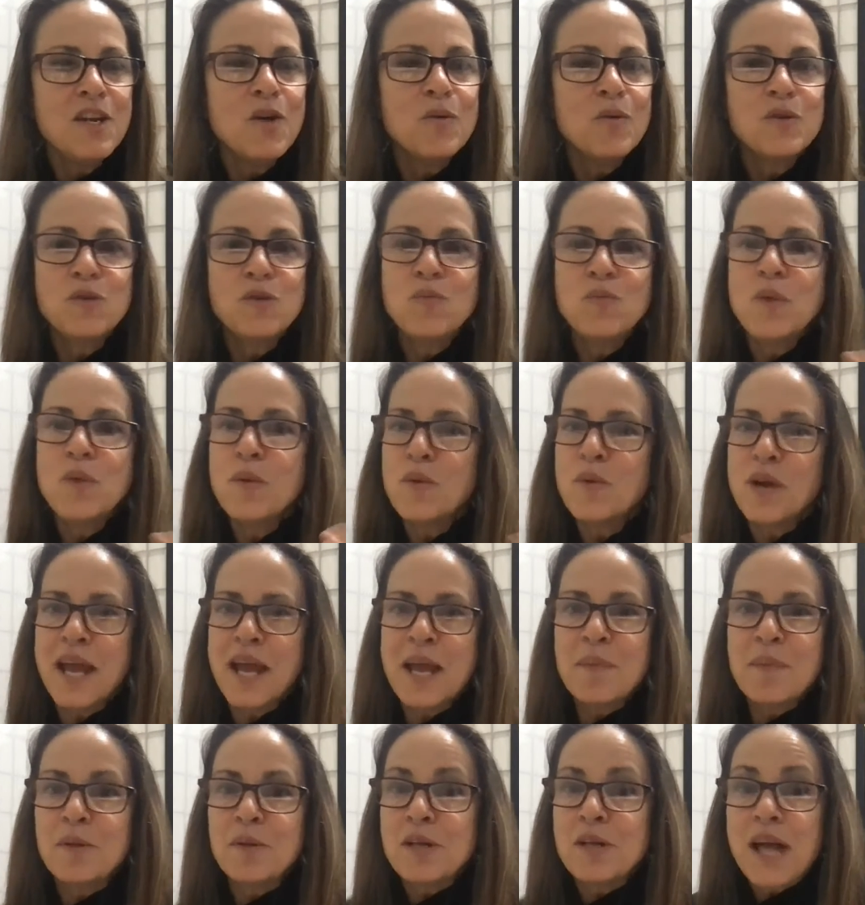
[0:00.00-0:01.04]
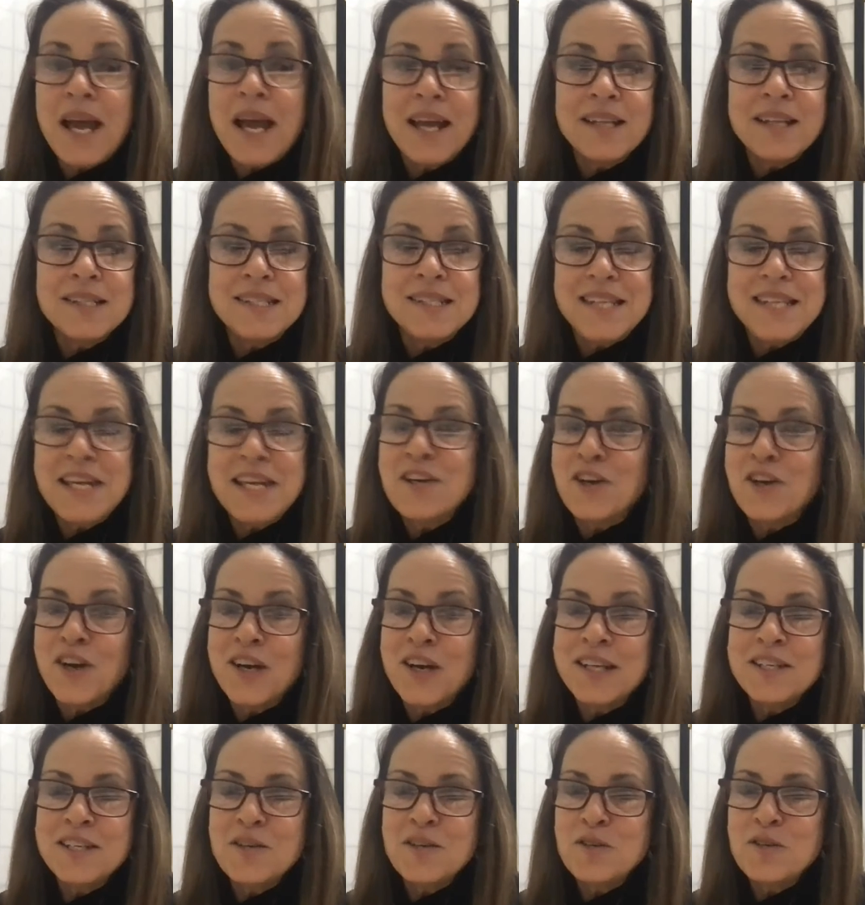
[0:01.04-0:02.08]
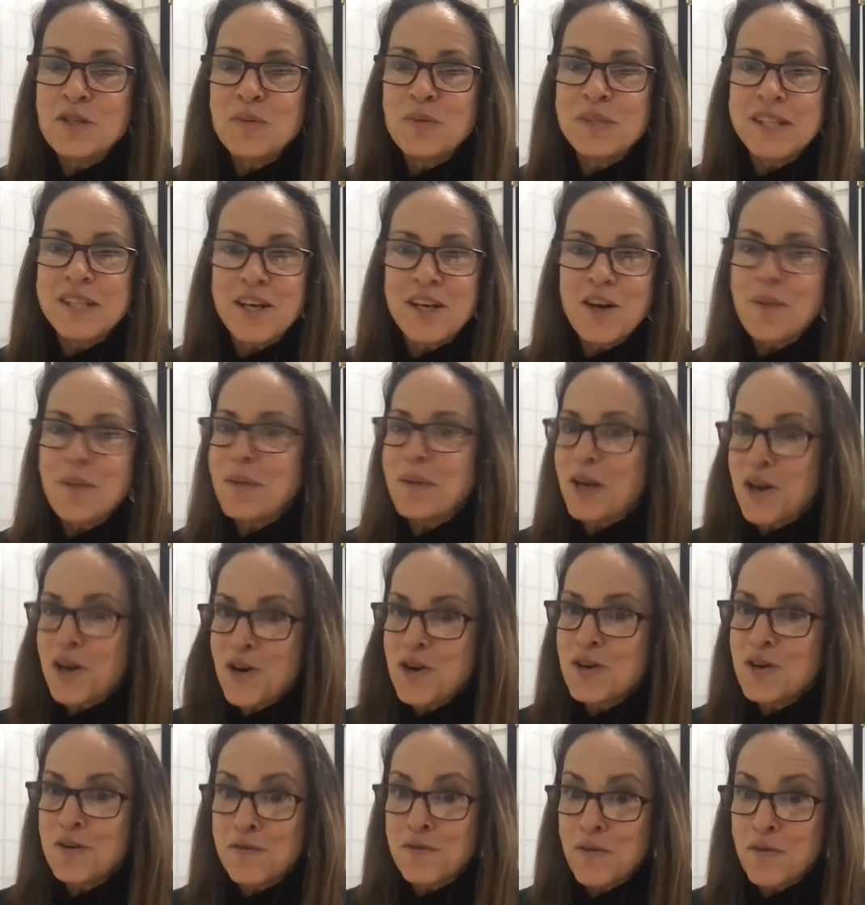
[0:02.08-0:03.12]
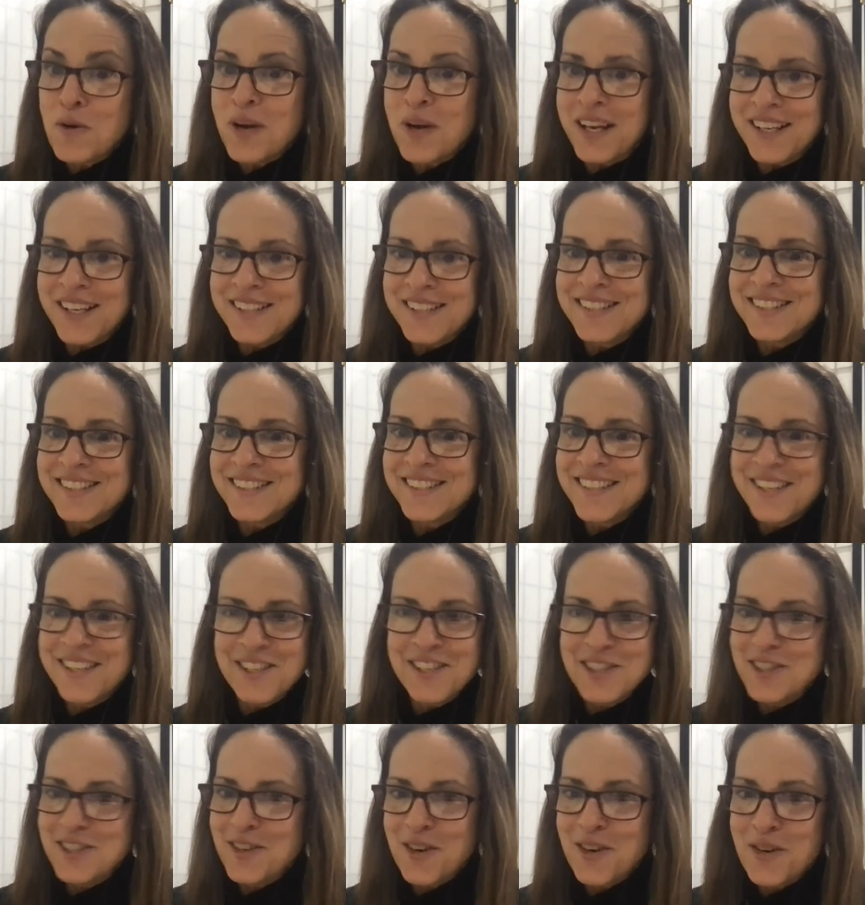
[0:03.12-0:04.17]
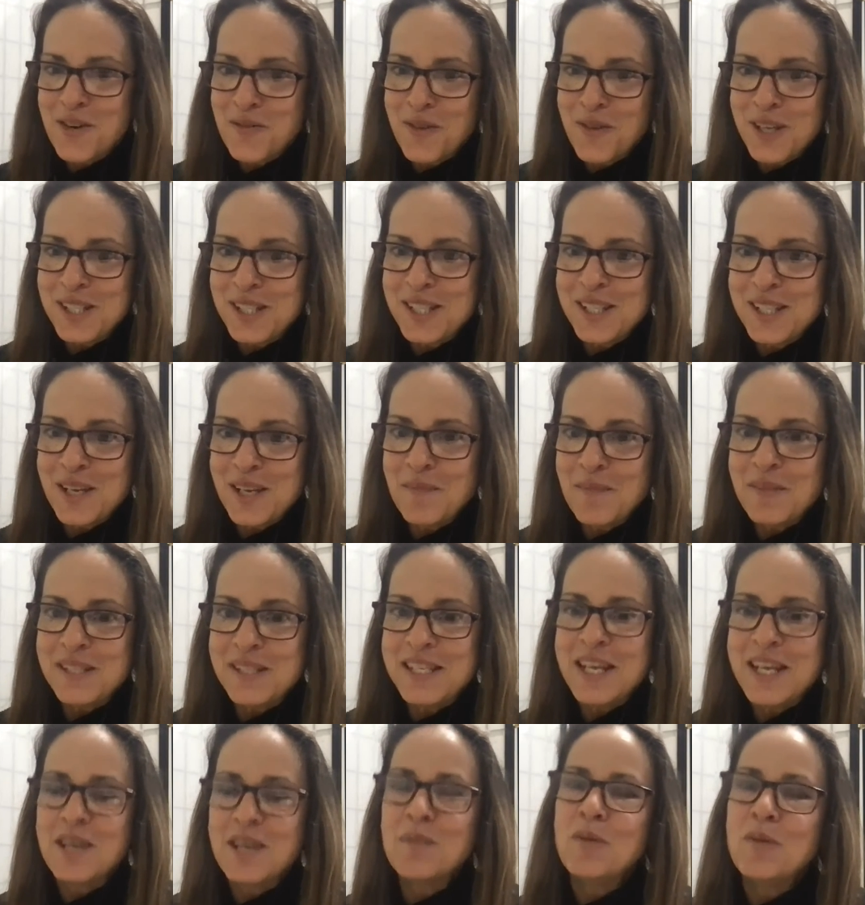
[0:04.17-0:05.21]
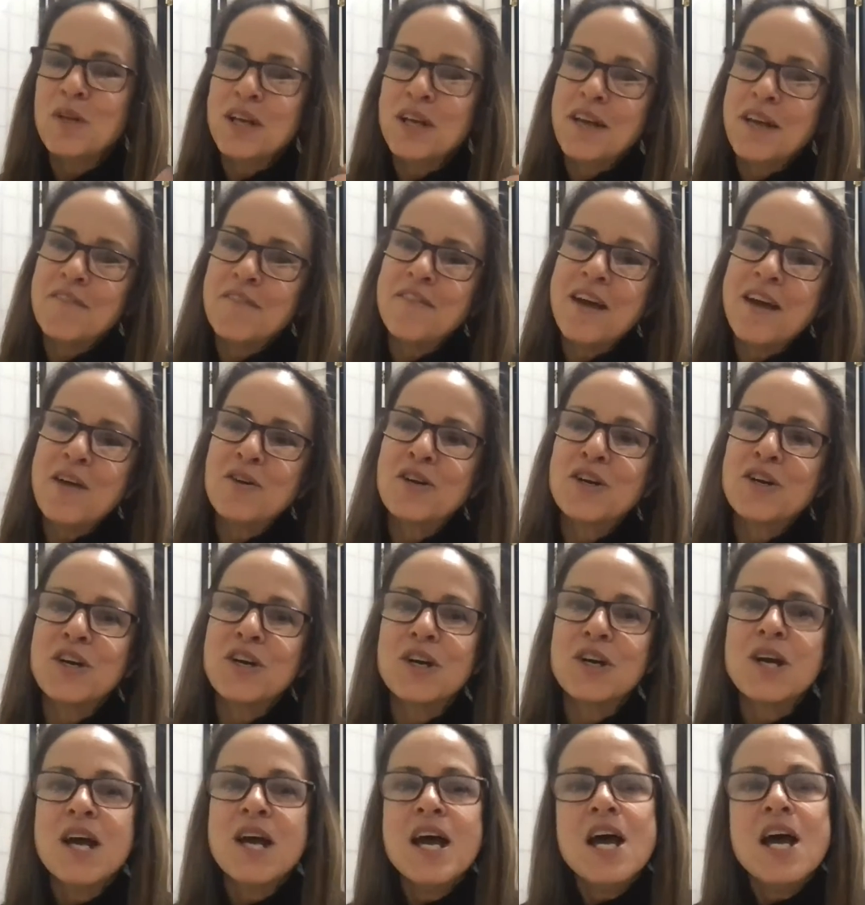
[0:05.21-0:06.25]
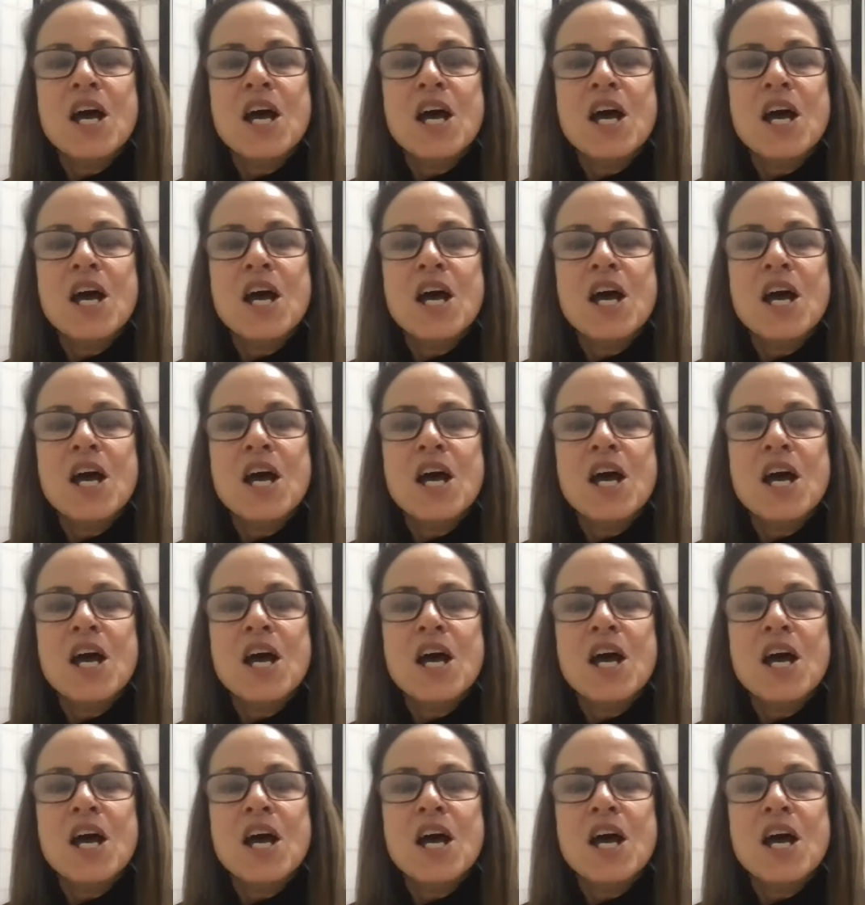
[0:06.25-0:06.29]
we were able, I hadn't seen her. I didn't know she was there, but I heard her voice, and her voice is unmistakable, and I found her.